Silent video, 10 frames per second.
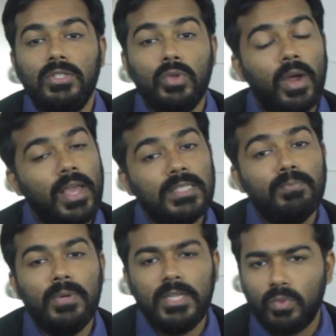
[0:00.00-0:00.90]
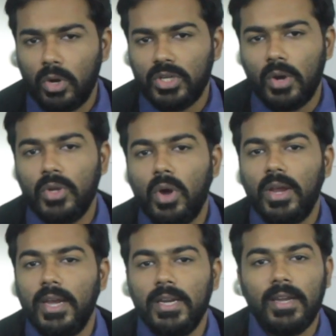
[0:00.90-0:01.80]
So guys, please watch out
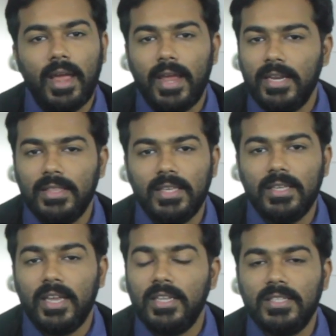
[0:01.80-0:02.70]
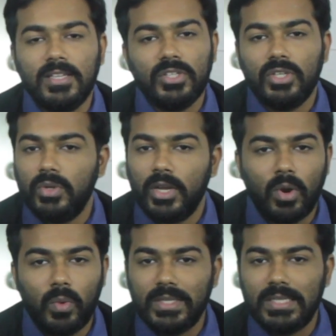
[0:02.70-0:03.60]
Yocket. Anything, any suggestion, you can
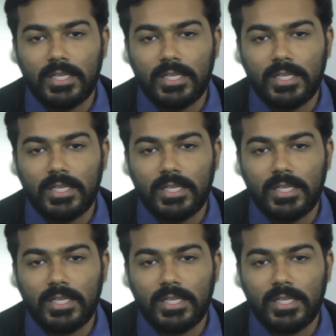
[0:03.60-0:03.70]
always